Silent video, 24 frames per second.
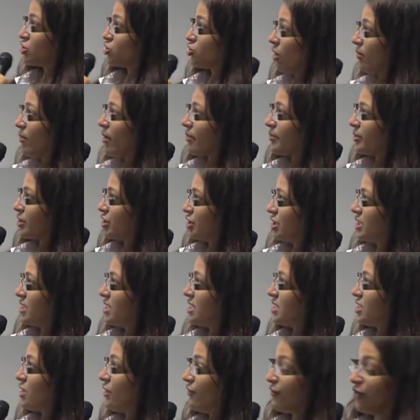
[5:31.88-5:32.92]
job
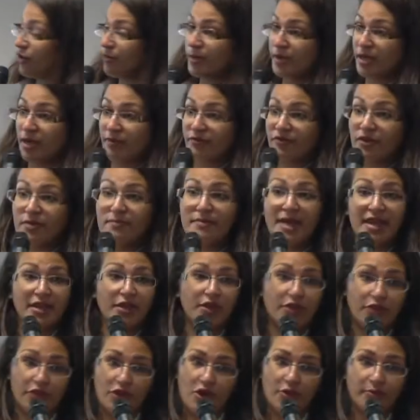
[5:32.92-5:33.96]
opportunities have opened up for many
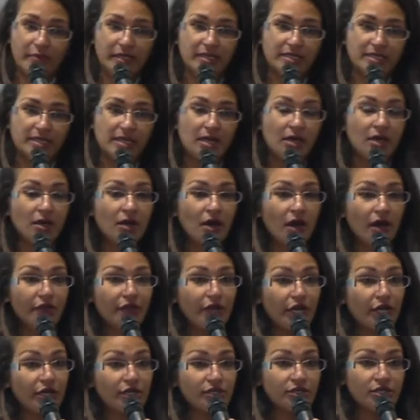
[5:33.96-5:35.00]
Ethiopians.
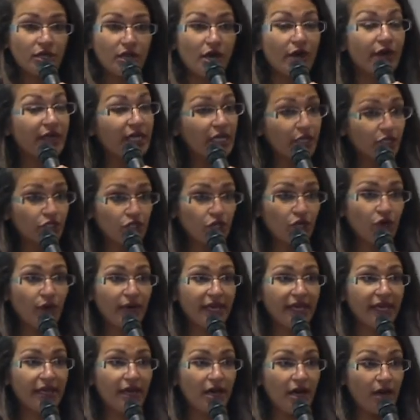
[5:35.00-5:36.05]
They're currently
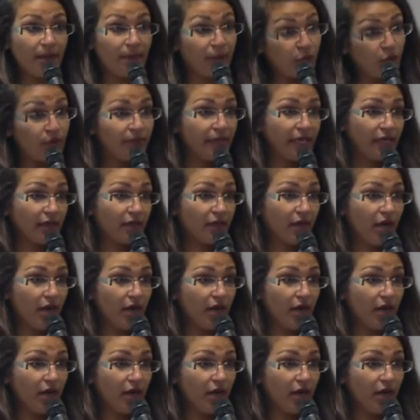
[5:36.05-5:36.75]
undergoing a booming